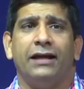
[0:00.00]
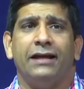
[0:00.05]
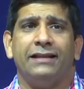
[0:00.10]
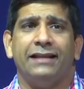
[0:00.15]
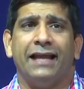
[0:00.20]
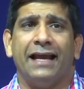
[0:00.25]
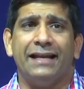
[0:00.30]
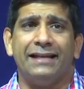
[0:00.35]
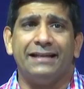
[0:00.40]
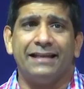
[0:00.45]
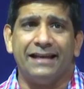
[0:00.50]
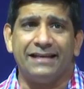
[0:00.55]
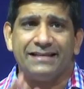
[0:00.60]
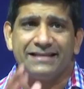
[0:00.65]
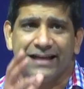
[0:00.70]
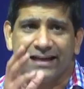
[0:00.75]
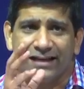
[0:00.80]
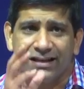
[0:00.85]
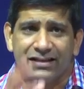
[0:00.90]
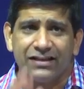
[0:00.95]
then there
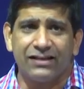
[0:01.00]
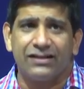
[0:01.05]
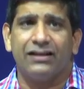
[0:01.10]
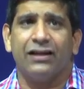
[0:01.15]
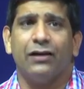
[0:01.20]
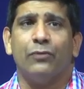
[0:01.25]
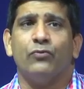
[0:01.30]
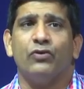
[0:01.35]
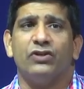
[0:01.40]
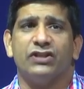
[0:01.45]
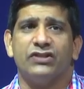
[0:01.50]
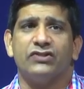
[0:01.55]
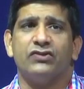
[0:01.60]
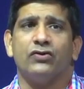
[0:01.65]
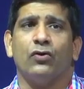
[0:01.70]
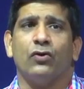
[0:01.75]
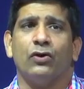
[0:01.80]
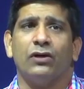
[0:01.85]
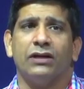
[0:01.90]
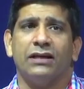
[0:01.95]
is another term which is
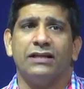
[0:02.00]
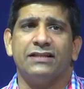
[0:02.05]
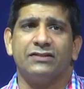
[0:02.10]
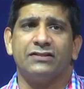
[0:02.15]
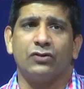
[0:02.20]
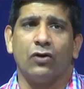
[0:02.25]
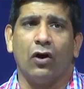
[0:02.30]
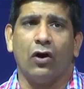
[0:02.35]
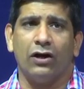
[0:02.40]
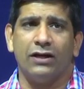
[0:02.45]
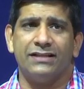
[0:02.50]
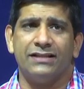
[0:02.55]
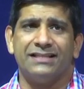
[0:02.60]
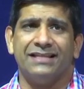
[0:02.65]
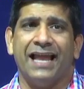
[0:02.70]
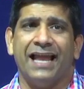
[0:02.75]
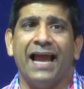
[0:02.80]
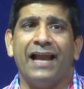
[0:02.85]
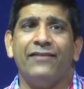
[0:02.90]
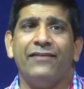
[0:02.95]
called
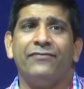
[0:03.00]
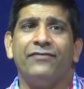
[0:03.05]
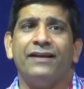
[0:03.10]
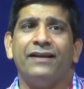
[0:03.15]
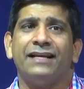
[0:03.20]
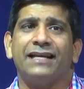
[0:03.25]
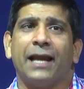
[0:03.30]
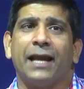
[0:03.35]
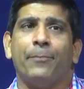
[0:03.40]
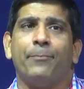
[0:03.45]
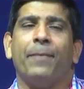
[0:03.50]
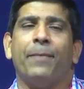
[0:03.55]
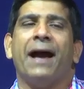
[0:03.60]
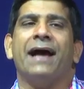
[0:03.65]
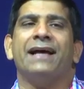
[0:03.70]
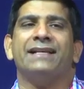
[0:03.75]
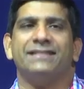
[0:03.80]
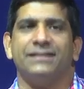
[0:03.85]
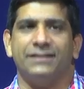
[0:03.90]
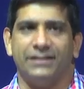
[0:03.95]
landfill
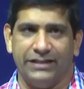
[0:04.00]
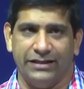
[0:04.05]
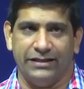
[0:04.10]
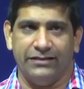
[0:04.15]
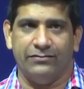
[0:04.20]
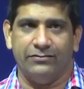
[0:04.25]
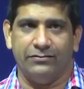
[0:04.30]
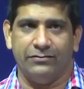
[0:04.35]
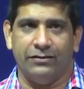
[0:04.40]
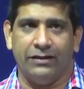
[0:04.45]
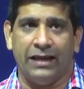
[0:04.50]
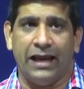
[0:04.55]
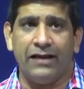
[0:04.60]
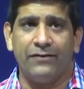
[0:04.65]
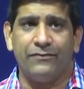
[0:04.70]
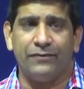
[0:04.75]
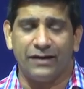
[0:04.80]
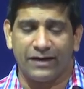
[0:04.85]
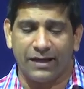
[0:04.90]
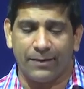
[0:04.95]
capacity.
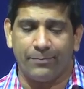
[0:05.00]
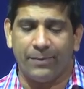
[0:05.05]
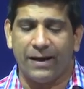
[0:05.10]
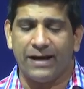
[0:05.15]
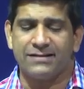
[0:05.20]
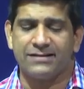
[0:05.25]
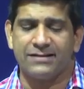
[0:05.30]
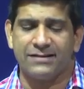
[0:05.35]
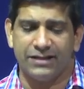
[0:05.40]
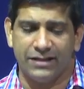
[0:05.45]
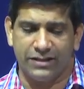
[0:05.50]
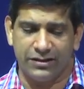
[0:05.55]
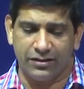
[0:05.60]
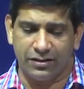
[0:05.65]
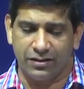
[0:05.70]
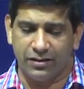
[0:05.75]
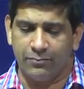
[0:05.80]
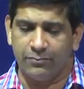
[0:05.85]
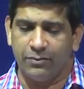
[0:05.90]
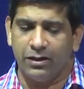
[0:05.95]
Landfill capacity
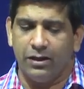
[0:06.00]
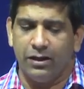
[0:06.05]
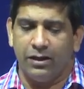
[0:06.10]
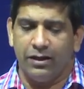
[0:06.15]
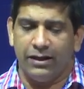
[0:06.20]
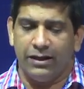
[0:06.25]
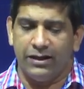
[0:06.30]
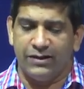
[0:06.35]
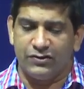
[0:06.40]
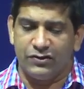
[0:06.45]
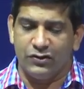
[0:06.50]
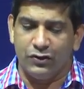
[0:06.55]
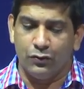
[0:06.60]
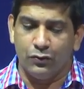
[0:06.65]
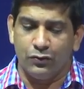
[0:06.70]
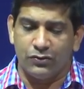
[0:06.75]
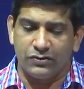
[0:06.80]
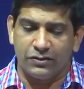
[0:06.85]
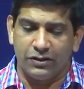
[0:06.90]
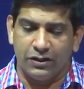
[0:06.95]
term is
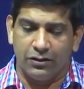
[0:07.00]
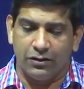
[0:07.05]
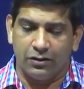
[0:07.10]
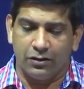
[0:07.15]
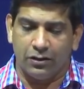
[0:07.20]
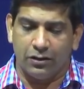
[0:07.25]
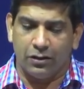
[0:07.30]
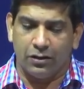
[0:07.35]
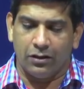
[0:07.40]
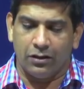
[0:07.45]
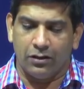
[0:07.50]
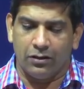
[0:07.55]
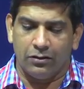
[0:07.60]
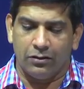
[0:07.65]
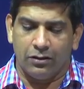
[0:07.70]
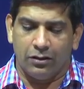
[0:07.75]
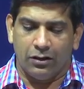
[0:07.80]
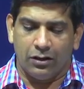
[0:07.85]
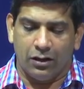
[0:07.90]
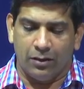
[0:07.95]
used in
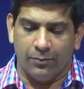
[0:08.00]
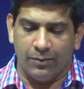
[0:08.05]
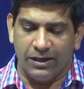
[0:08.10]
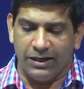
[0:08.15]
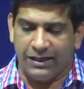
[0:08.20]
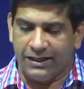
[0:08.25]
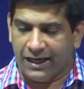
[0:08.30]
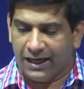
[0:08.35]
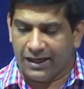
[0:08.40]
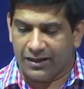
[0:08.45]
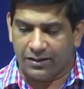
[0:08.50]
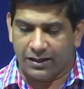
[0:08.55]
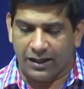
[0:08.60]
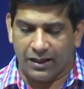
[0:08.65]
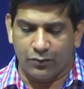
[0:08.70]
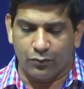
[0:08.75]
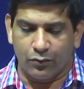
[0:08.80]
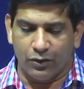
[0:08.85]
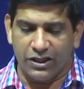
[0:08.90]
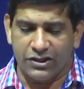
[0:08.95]
many
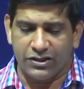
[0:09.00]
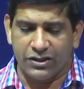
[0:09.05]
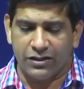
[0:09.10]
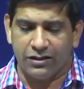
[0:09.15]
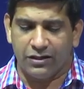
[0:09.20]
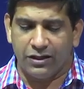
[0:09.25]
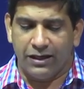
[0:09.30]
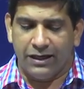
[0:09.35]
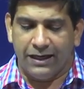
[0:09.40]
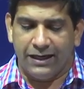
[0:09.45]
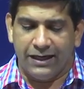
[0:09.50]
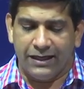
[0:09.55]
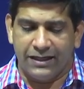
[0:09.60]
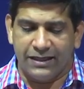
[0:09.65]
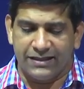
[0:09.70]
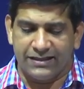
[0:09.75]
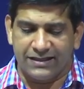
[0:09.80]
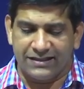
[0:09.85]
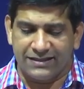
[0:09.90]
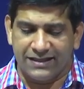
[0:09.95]
calculation.
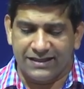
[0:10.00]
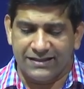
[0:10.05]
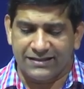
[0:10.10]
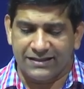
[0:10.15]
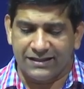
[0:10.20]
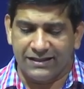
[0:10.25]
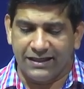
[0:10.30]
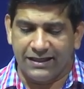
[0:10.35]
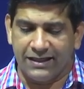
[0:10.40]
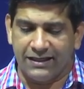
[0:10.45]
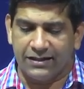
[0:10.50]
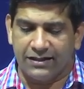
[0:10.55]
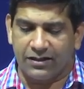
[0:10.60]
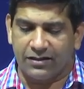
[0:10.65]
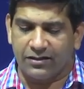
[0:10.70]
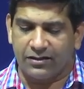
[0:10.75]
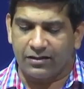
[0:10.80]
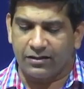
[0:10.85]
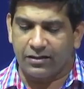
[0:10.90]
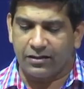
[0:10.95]
It is essentially the
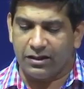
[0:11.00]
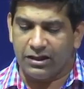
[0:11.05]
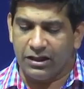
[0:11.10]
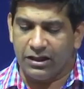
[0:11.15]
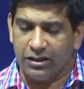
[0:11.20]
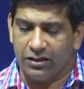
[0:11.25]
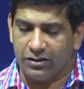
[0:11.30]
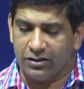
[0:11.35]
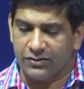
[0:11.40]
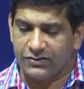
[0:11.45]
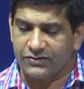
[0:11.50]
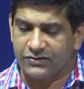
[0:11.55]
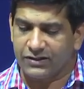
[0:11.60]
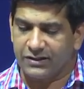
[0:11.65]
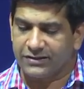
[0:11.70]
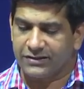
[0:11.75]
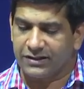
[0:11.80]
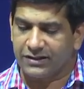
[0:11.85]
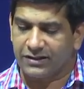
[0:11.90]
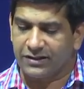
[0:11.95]
years
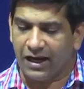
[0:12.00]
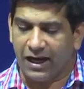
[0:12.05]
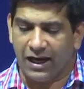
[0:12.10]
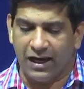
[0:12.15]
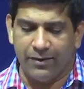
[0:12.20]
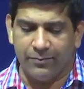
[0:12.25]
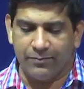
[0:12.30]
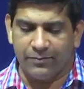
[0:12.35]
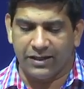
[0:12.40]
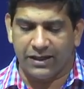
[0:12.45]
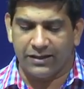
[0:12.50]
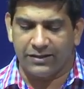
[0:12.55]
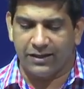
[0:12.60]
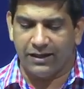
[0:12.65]
is the time that